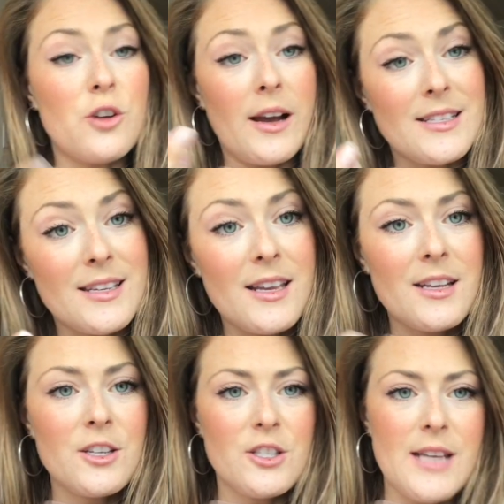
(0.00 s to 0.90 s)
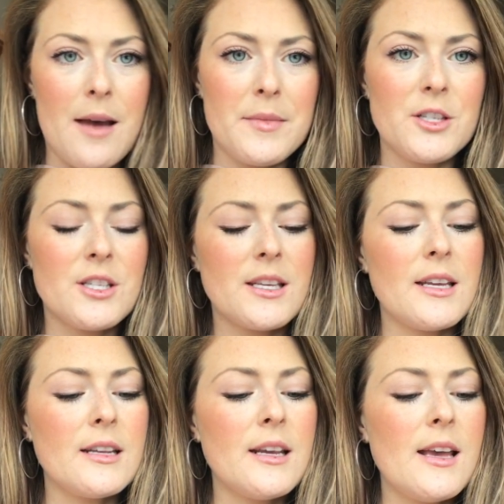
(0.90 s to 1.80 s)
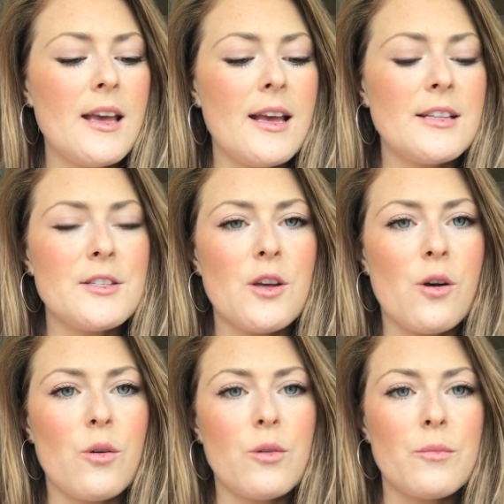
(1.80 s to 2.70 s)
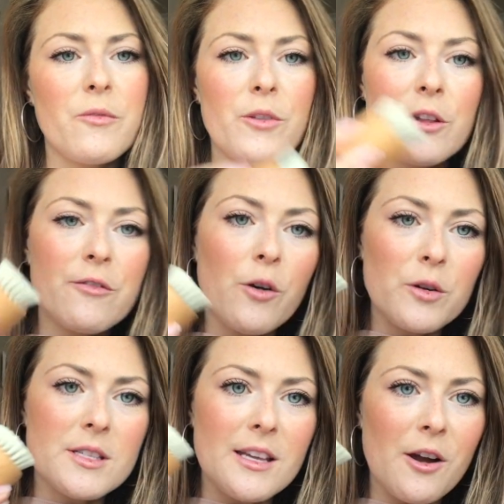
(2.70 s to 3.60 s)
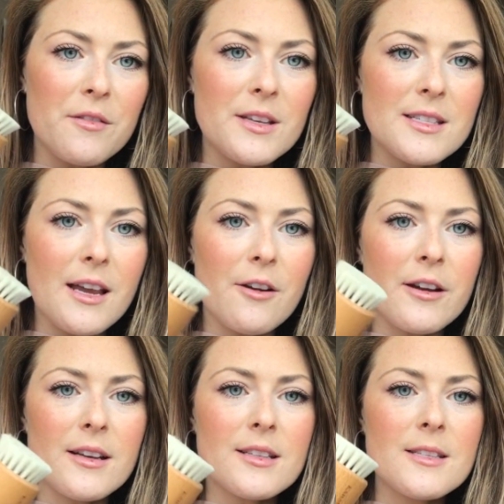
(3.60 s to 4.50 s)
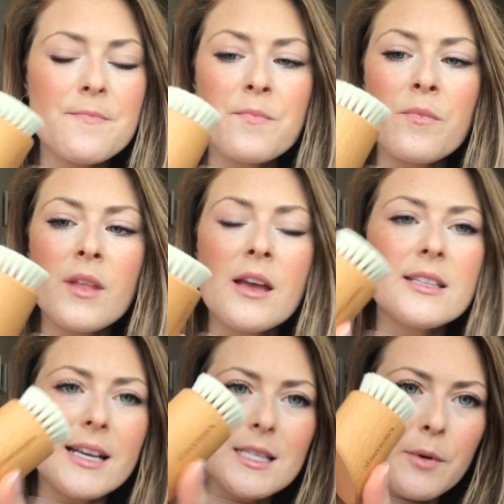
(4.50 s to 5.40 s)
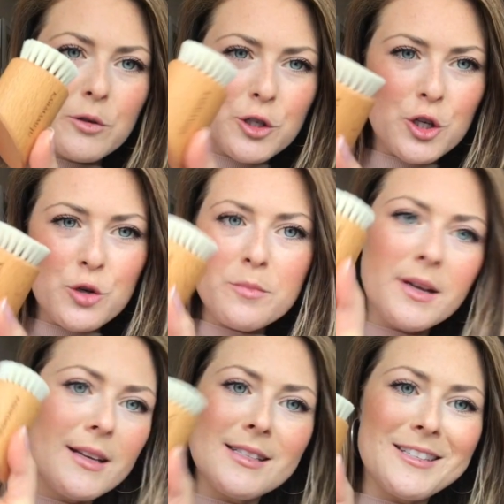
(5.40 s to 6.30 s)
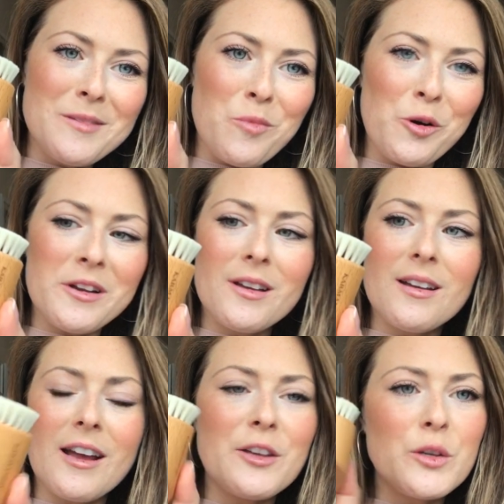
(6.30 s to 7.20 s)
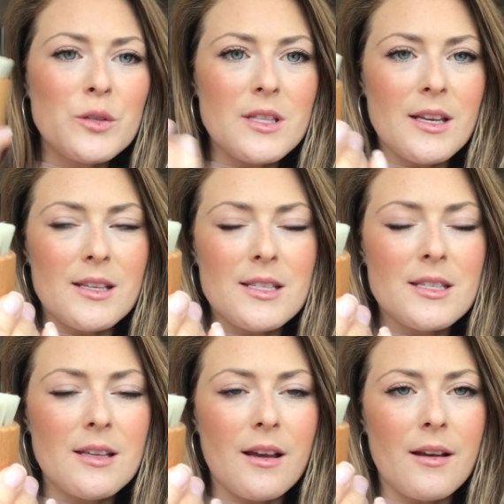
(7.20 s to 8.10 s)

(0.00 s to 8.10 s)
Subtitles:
dry skin, damaged skin, and so really focusing on these areas. It takes about 2 minutes in the morning, and I use this